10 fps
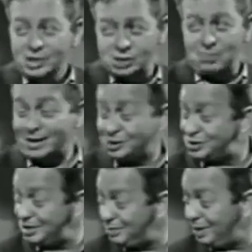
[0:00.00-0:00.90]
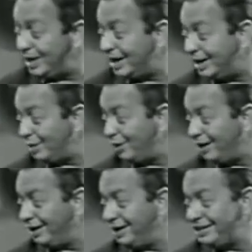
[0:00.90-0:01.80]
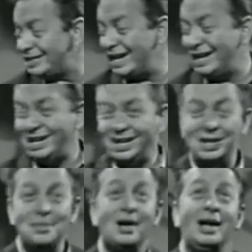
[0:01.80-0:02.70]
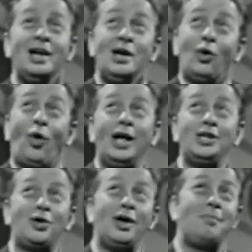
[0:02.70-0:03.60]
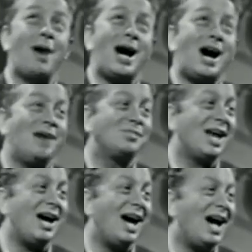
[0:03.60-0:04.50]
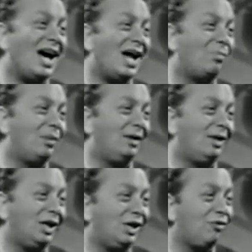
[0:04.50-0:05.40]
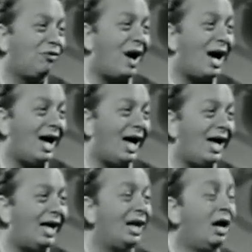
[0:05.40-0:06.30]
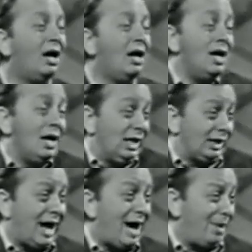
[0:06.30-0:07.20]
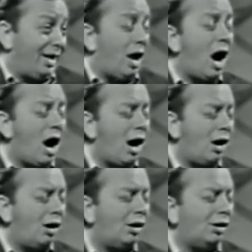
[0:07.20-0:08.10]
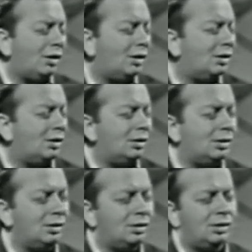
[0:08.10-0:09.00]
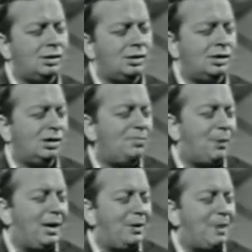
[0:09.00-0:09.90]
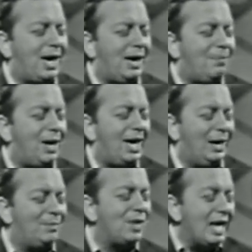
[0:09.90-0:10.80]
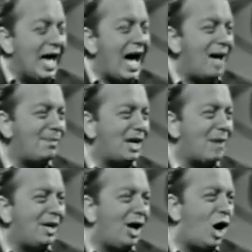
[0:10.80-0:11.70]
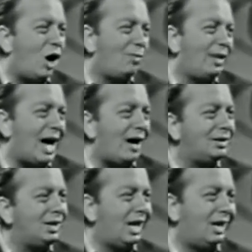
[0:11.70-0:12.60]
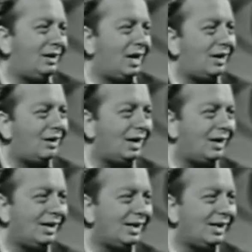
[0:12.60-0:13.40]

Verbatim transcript: Expect to see me now anytime. When you're in my arms, I'll be fine. Coming home, pretty baby. I'm coming home now, yeah, yeah, yeah.